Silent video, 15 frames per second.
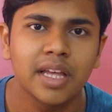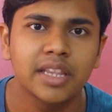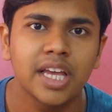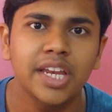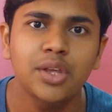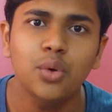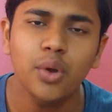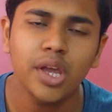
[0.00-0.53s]

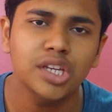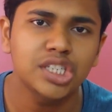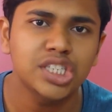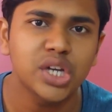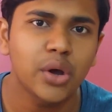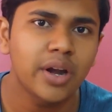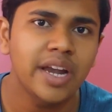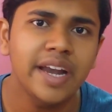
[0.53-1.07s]
then you can
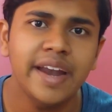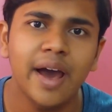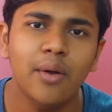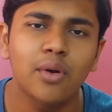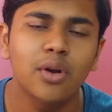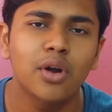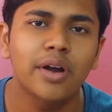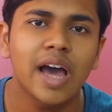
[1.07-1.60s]
surely
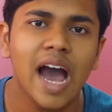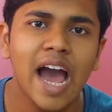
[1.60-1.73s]
download